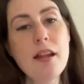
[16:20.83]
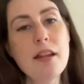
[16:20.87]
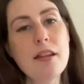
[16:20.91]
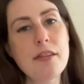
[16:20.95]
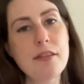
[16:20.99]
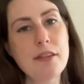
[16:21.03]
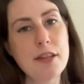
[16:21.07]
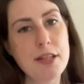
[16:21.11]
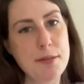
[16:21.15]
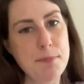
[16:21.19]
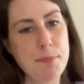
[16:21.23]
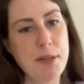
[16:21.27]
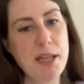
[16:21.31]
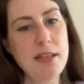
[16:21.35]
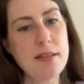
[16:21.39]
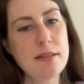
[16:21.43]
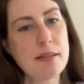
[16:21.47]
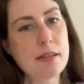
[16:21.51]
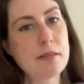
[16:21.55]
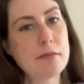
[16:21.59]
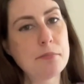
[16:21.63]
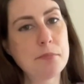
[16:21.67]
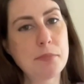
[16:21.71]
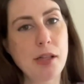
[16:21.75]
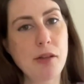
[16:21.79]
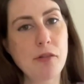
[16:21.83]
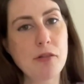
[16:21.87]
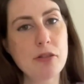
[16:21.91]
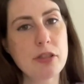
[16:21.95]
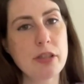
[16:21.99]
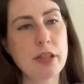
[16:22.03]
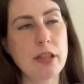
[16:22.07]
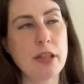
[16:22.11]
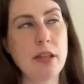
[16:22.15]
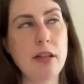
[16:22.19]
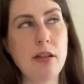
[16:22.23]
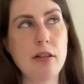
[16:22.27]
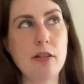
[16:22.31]
This pizza and
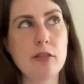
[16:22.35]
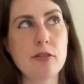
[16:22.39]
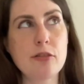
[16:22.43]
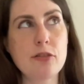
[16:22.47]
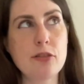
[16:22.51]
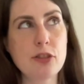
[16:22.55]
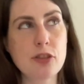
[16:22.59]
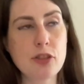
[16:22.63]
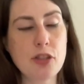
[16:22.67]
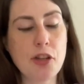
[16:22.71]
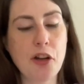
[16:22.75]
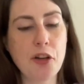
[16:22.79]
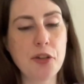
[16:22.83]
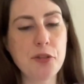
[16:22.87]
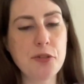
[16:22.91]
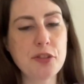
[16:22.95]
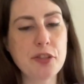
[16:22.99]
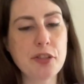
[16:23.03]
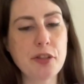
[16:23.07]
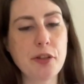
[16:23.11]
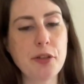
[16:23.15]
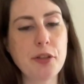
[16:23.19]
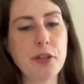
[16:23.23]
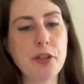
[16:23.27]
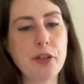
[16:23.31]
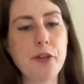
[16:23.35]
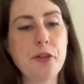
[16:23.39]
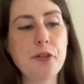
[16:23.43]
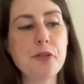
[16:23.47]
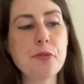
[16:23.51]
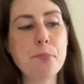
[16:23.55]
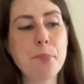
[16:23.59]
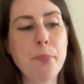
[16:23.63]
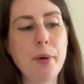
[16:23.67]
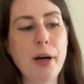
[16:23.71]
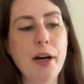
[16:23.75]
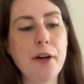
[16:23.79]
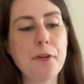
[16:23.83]
milkshake are so, so good,
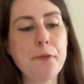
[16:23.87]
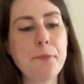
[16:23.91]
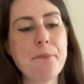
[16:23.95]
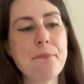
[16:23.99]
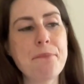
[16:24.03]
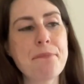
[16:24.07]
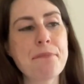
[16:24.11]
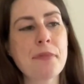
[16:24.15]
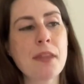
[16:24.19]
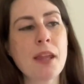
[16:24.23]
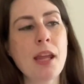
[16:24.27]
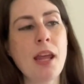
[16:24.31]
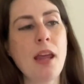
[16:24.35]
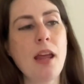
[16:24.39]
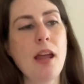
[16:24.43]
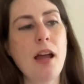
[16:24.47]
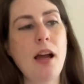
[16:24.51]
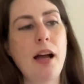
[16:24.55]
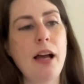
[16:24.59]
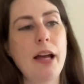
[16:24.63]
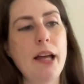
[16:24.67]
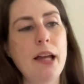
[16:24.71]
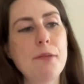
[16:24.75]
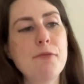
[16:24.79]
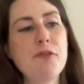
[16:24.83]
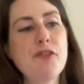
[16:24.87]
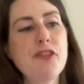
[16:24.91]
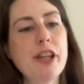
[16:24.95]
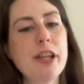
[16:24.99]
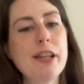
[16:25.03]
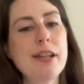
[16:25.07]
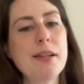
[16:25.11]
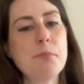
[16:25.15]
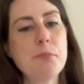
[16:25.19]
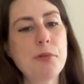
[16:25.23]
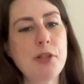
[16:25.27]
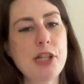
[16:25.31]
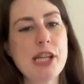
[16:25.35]
but I am
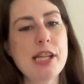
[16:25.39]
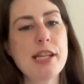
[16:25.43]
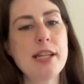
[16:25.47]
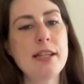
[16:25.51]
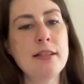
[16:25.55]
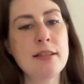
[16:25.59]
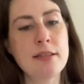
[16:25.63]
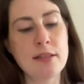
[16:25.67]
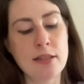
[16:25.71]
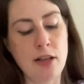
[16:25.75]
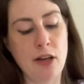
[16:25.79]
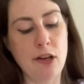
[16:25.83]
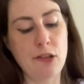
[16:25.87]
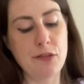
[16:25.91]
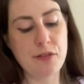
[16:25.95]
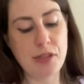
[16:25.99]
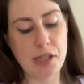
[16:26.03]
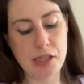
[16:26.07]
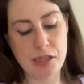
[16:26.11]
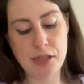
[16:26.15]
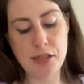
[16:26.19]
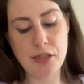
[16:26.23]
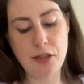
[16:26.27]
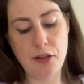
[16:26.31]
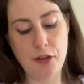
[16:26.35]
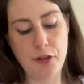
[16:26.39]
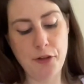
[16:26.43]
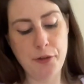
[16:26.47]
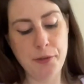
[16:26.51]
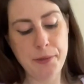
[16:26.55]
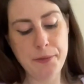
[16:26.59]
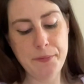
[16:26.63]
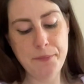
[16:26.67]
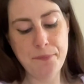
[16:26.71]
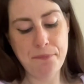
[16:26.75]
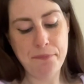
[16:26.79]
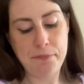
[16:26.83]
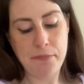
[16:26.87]
feeling pretty stuffed, so
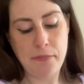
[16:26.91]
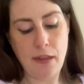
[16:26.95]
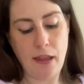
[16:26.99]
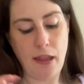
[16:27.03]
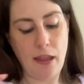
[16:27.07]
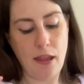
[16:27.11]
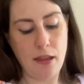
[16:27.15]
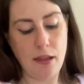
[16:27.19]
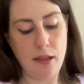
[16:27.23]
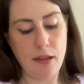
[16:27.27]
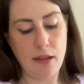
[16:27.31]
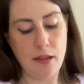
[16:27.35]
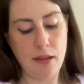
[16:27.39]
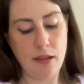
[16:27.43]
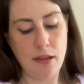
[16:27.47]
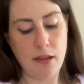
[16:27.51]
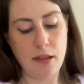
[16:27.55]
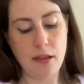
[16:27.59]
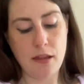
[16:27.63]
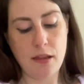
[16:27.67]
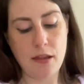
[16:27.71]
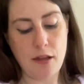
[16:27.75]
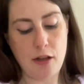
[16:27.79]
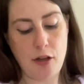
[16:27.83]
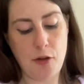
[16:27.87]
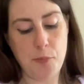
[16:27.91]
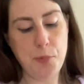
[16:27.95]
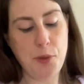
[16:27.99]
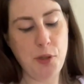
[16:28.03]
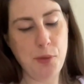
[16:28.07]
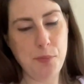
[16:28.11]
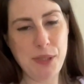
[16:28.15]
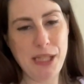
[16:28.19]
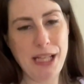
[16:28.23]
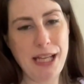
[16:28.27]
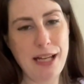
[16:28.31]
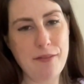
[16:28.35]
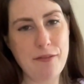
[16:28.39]
I'll
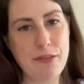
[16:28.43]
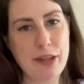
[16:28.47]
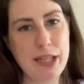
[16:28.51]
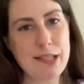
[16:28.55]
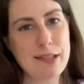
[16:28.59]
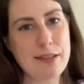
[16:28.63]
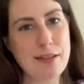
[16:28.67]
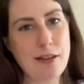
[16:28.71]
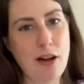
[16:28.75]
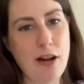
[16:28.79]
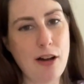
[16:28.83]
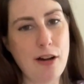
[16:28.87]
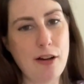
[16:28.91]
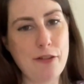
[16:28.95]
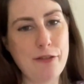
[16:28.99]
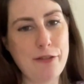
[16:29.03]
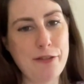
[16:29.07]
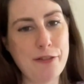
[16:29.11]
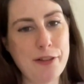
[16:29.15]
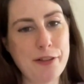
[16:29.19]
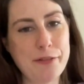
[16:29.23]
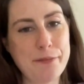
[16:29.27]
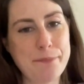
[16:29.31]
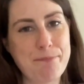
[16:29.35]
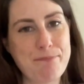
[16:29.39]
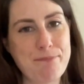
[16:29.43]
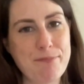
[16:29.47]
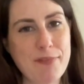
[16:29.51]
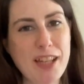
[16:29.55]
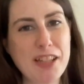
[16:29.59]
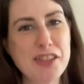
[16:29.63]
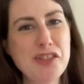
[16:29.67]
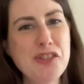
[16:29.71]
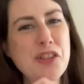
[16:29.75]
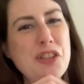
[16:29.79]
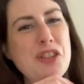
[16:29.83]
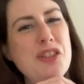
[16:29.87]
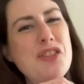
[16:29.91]
probably have this half. I
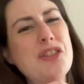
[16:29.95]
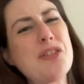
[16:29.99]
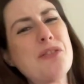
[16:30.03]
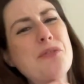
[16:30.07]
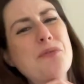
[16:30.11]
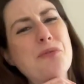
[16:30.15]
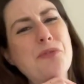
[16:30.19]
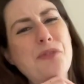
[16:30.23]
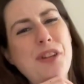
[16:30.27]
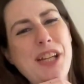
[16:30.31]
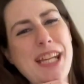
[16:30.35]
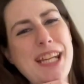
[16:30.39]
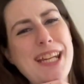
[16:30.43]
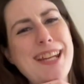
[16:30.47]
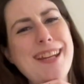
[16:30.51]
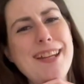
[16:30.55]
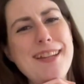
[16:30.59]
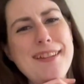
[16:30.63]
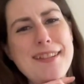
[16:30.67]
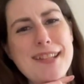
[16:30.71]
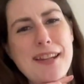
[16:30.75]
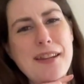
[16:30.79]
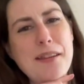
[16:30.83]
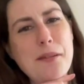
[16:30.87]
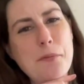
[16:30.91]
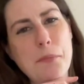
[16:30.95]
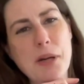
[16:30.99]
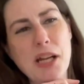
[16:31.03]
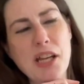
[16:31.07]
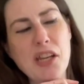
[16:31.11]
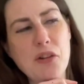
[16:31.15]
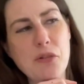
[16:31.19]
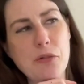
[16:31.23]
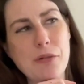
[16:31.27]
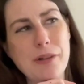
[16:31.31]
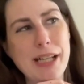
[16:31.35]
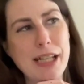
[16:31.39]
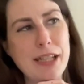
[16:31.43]
know you shouldn't reheat it in the
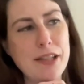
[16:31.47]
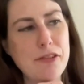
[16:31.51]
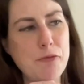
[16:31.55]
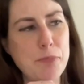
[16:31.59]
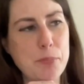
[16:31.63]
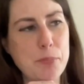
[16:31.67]
microwave,